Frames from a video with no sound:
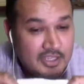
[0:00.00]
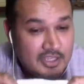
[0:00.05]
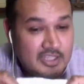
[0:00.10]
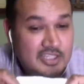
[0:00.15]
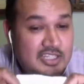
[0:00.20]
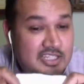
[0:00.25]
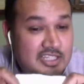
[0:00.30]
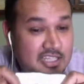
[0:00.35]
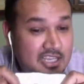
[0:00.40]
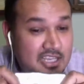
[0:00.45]

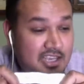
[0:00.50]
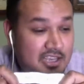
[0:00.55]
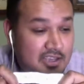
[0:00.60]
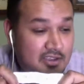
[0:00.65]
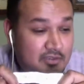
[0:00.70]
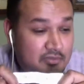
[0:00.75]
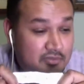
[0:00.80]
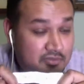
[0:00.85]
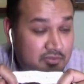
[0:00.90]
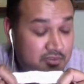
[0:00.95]

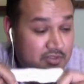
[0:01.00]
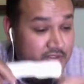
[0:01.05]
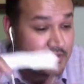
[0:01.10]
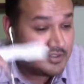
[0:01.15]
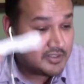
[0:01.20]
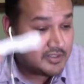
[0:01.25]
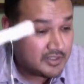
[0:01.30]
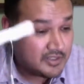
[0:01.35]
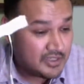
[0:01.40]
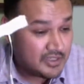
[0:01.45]
Steve,
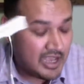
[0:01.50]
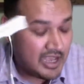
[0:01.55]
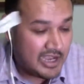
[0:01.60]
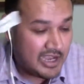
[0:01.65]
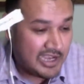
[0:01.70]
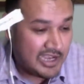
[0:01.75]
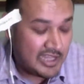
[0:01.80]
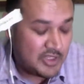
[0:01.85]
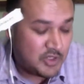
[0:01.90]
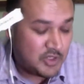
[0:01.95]
I
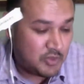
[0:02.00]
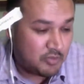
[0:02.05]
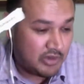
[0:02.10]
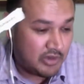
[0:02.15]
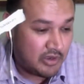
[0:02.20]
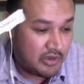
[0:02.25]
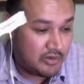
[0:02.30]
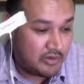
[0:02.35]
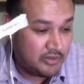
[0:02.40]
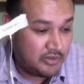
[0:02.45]
got you,
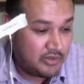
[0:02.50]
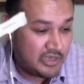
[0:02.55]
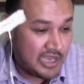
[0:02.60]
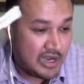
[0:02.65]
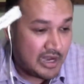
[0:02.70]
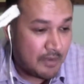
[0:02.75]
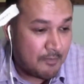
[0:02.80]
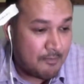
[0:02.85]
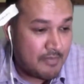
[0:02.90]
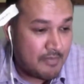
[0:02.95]
bro. You
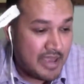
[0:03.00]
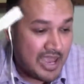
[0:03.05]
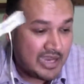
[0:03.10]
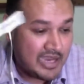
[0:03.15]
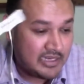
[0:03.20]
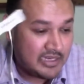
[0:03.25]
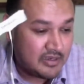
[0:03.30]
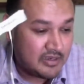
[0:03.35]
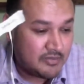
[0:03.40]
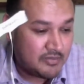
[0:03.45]
got a
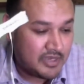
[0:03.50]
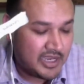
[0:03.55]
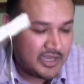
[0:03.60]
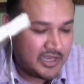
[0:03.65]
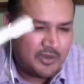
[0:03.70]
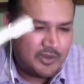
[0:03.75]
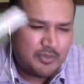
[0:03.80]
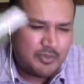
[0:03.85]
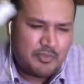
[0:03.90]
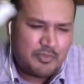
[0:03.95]
Magnum,
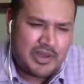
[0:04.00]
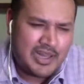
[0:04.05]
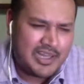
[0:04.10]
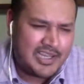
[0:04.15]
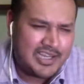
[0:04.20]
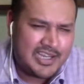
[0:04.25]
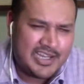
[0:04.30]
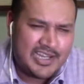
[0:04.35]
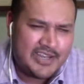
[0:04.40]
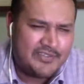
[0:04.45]
and you probably
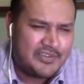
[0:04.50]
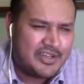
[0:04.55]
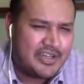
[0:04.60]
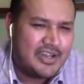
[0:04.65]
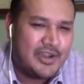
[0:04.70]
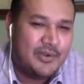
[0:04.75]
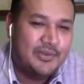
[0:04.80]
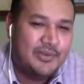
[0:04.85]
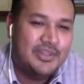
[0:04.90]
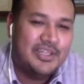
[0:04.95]
didn't even
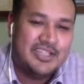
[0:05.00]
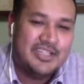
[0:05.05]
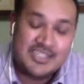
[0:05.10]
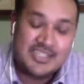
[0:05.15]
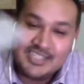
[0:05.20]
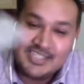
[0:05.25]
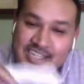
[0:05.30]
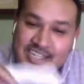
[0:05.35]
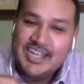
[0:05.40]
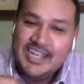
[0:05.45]
know
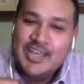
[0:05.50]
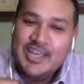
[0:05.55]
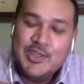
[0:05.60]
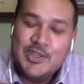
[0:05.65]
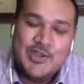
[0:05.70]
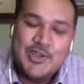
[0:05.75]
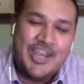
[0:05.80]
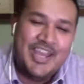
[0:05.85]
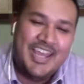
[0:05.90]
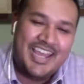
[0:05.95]
this.
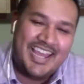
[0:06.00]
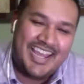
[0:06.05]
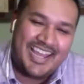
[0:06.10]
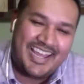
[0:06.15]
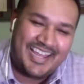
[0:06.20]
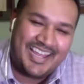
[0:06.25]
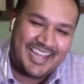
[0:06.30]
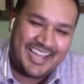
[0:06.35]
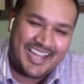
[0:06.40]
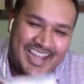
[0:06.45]
You
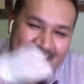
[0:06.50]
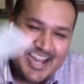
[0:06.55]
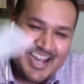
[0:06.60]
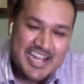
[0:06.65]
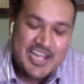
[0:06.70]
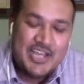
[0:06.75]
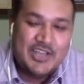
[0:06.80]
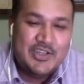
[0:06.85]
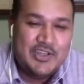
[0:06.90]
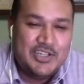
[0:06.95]

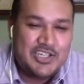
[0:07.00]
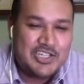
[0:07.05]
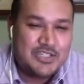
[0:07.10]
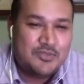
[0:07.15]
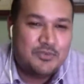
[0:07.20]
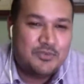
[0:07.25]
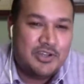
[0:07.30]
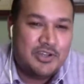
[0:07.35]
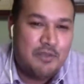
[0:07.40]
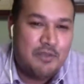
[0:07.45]
just
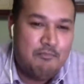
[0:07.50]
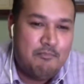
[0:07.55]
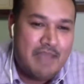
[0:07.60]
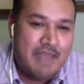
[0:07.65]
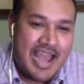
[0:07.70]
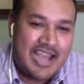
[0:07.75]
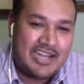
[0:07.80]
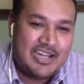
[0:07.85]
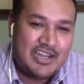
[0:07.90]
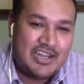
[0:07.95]
won a
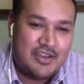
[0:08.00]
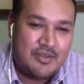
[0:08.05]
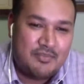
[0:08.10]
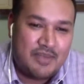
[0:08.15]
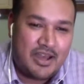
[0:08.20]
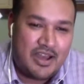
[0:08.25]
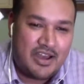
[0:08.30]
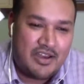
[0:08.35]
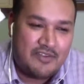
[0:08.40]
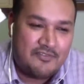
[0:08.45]

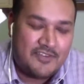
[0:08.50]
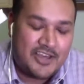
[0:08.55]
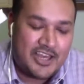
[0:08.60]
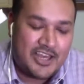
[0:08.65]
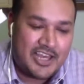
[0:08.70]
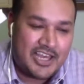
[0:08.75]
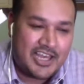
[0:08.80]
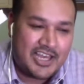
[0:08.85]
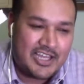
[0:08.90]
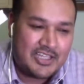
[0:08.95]
Magnum
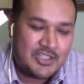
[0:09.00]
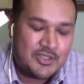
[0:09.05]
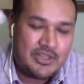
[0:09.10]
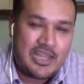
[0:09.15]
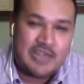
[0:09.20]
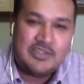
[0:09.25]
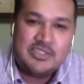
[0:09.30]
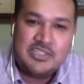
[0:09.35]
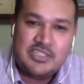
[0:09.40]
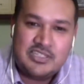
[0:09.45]
of
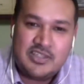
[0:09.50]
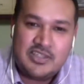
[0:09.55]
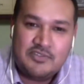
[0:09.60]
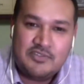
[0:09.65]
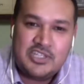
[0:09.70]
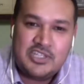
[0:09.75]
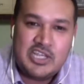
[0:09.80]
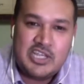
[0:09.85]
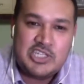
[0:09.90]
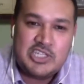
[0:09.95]

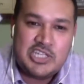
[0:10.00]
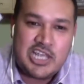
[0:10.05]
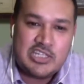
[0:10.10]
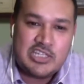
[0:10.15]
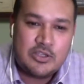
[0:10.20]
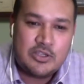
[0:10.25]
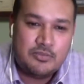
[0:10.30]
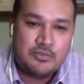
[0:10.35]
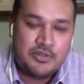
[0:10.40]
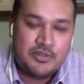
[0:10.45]
2017
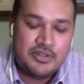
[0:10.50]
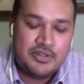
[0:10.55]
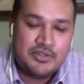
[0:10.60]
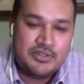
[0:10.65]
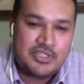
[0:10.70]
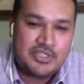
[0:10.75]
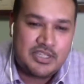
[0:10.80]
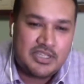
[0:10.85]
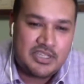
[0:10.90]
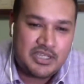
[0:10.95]
Chateau
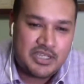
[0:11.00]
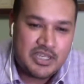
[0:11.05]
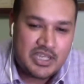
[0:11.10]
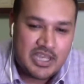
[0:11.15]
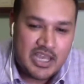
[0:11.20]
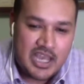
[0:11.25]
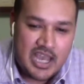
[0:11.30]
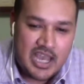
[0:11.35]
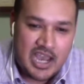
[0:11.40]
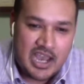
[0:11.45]
Monuti
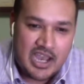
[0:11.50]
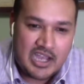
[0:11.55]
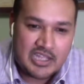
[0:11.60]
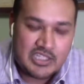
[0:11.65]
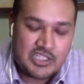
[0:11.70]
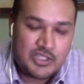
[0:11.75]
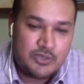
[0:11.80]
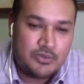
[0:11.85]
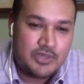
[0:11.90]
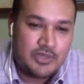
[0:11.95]

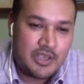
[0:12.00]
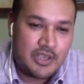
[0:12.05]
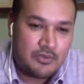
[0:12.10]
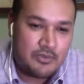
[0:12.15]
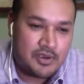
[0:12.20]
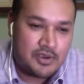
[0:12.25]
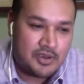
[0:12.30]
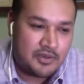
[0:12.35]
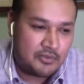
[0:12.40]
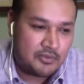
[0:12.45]

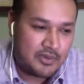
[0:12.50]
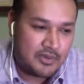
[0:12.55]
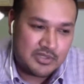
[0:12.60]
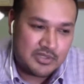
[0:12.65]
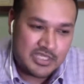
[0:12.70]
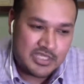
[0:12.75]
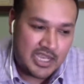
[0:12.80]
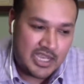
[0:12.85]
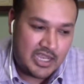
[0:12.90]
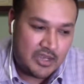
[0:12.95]
281
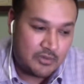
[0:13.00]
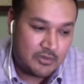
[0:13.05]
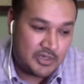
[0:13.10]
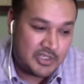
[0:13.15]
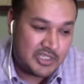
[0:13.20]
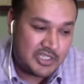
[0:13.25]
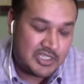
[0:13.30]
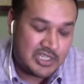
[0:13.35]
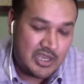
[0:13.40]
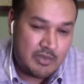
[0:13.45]
Rosé,
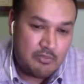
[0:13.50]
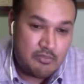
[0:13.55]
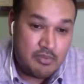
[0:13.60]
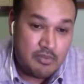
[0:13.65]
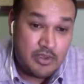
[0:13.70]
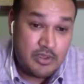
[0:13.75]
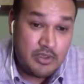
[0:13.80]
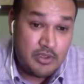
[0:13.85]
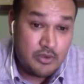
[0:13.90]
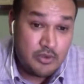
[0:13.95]
which is a
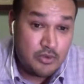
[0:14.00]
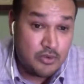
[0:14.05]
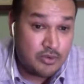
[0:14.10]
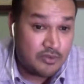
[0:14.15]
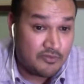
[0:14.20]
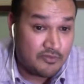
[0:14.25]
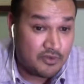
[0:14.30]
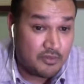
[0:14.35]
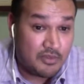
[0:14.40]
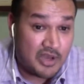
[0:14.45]

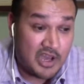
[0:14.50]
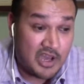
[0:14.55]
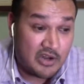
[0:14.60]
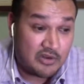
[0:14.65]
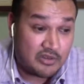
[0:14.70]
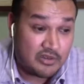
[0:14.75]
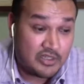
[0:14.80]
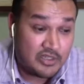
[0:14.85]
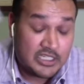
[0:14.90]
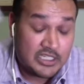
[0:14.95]
beautiful
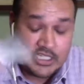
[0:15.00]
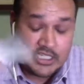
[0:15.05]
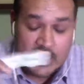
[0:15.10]
bottle.